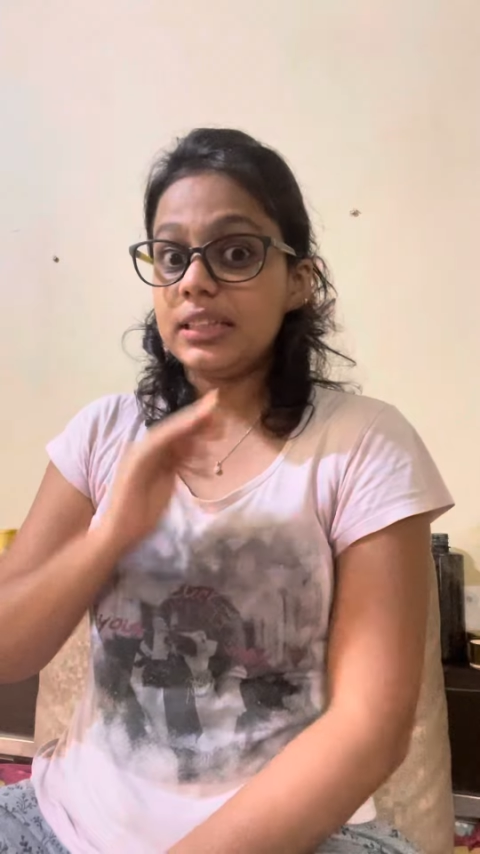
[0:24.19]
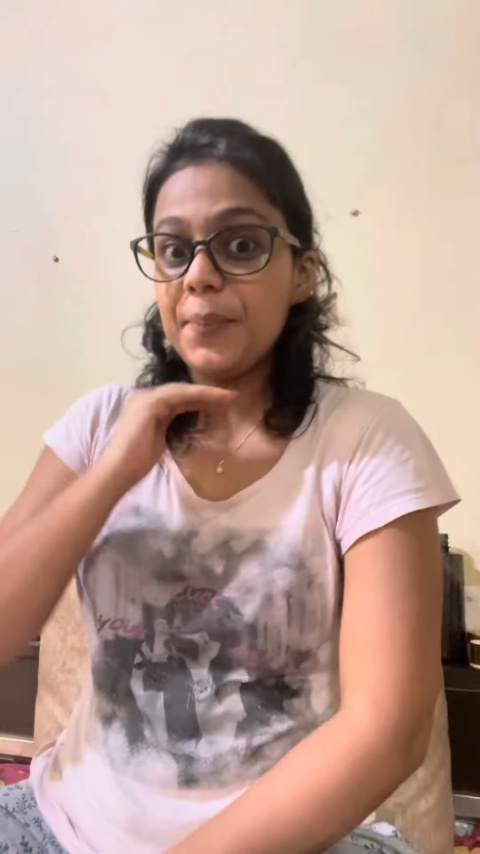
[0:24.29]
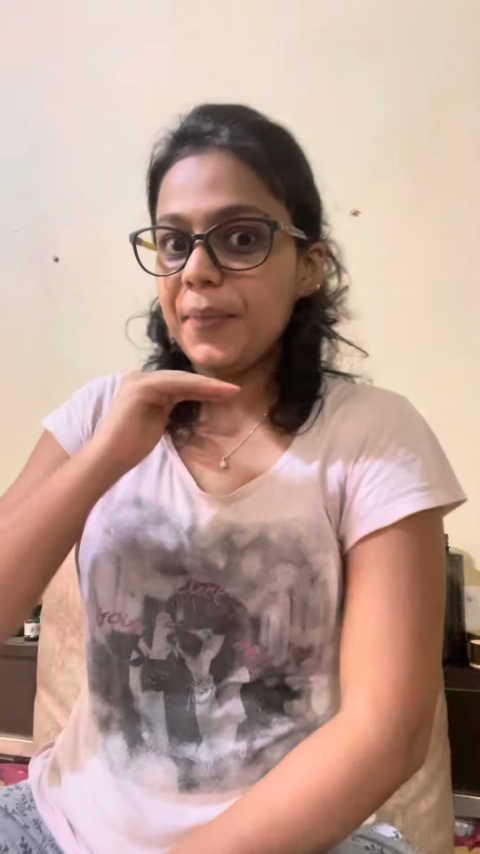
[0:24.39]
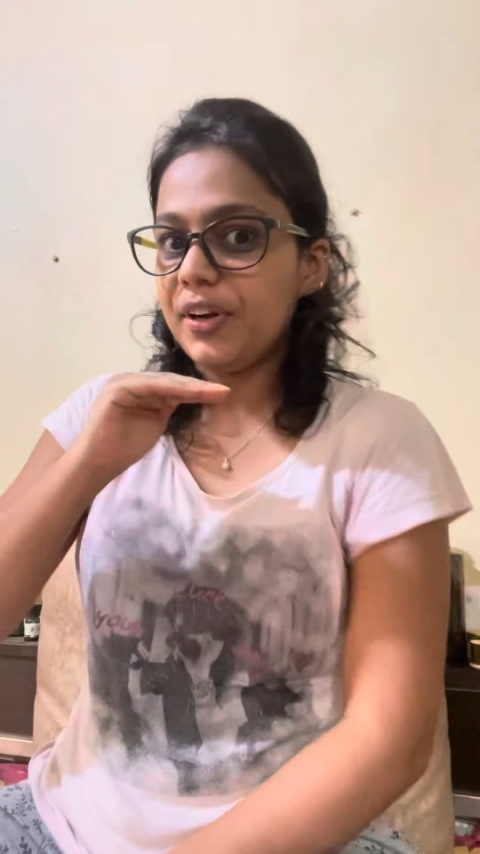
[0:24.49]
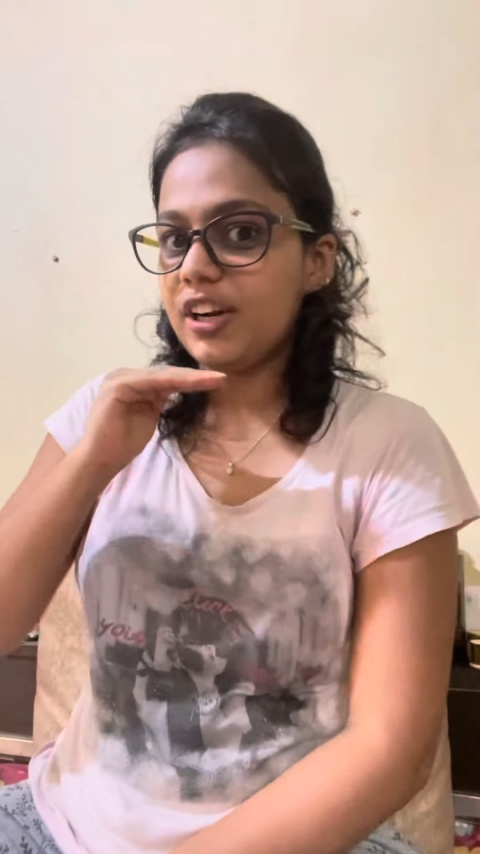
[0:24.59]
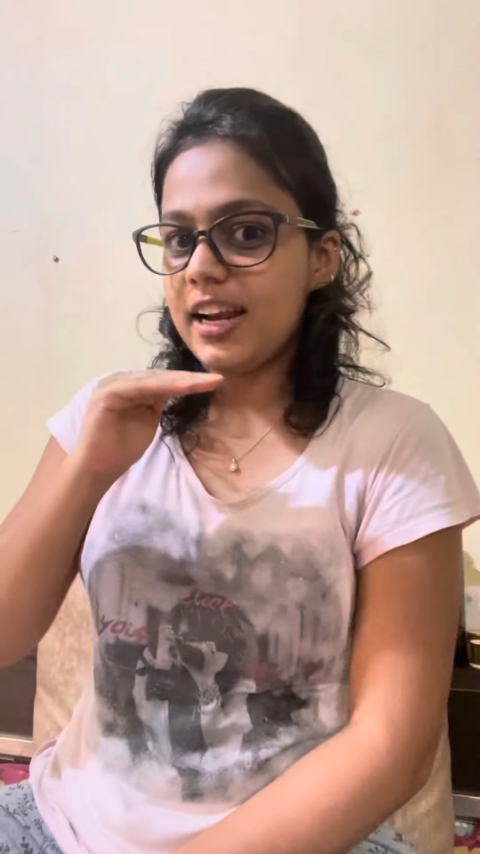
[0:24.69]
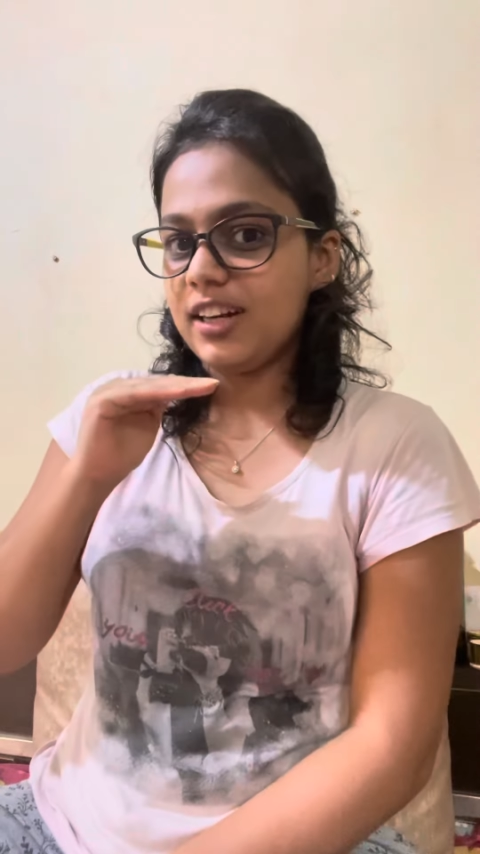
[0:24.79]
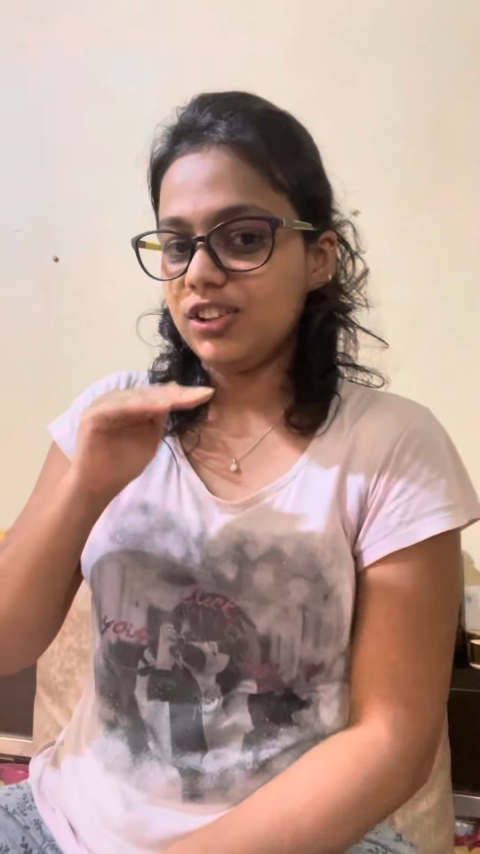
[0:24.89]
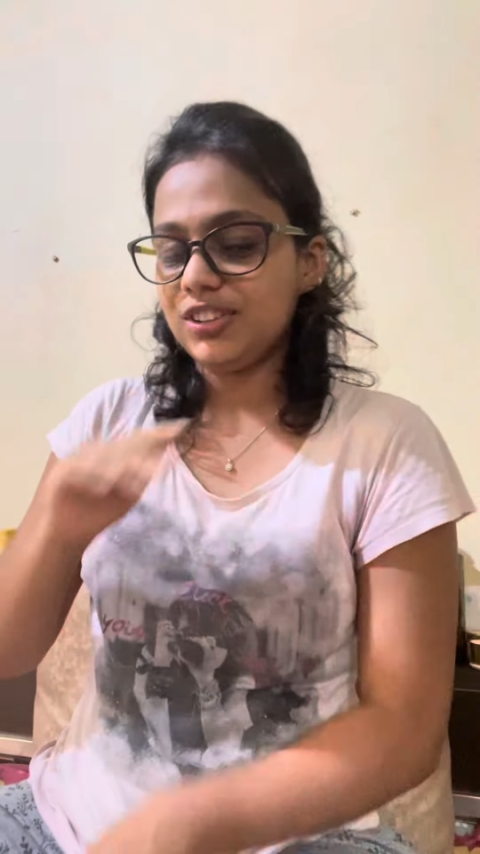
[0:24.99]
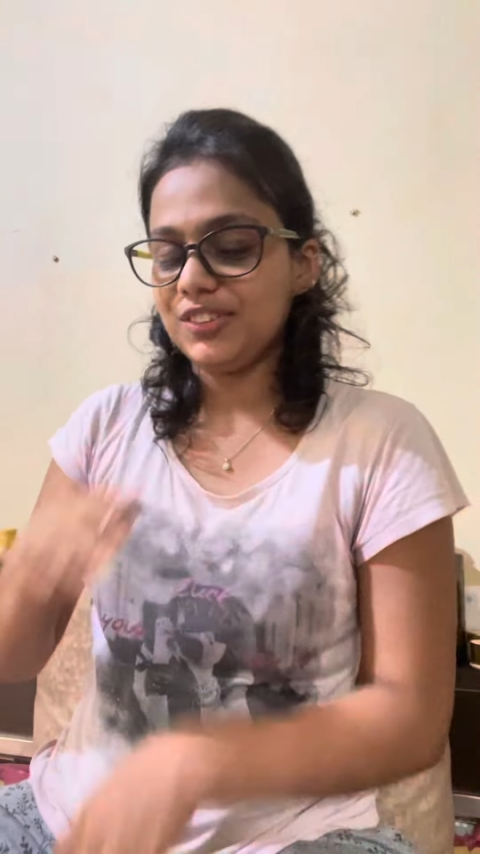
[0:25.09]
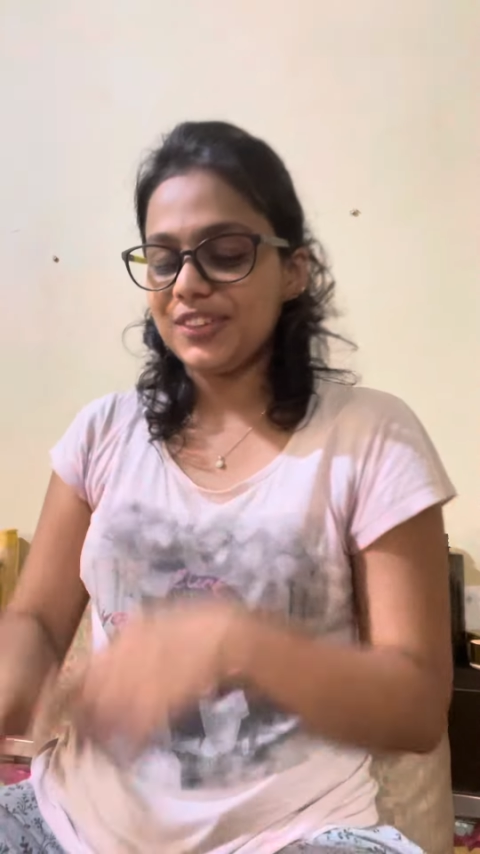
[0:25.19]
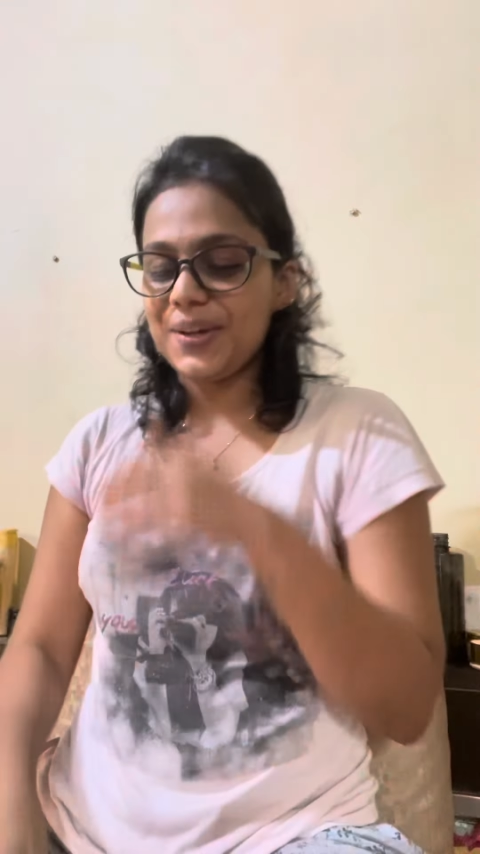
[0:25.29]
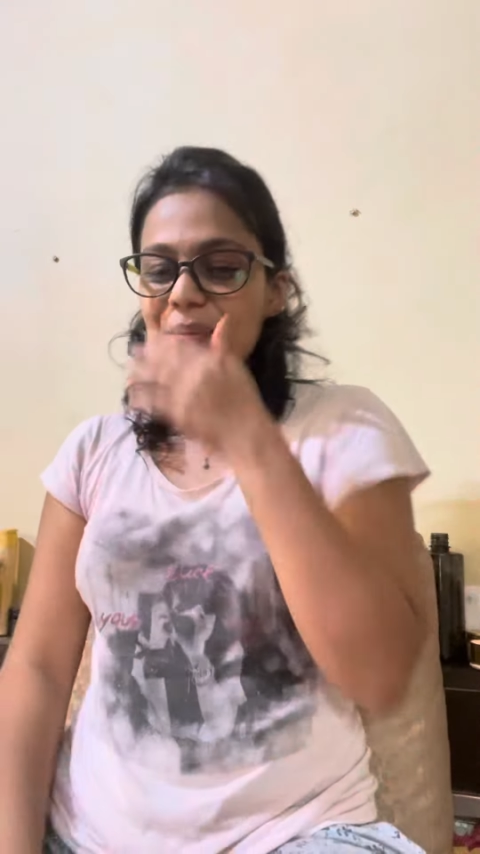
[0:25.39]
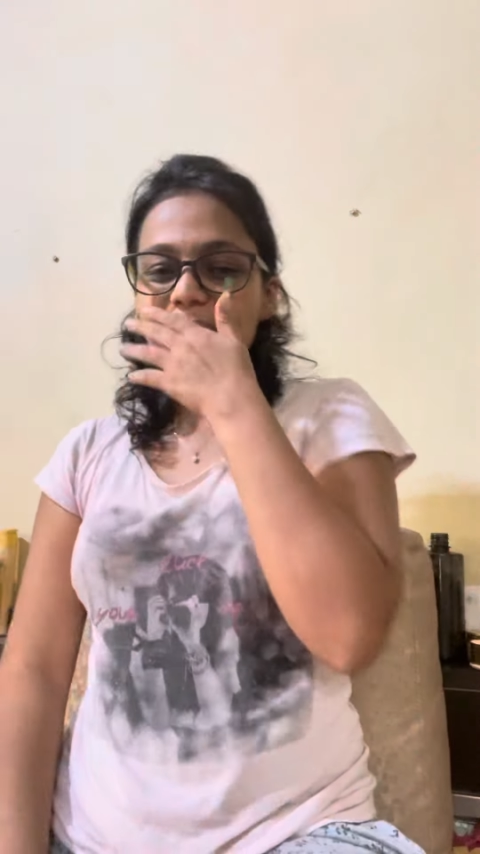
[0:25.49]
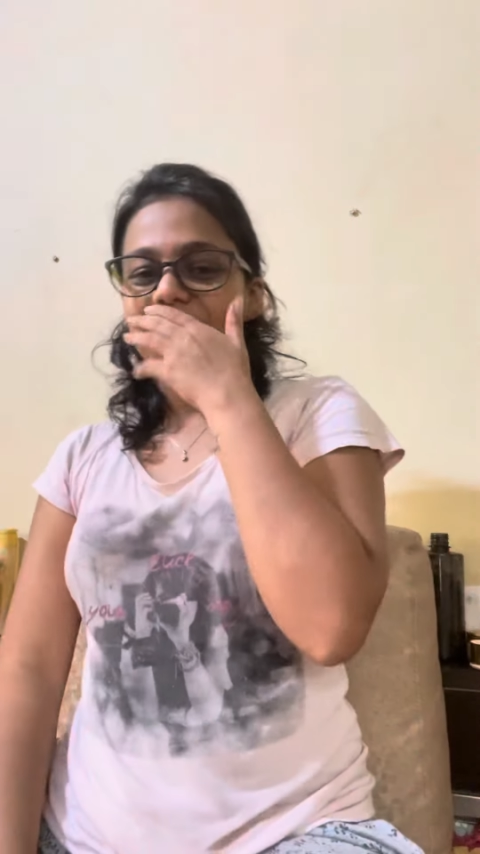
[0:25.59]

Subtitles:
limited edition. Okay.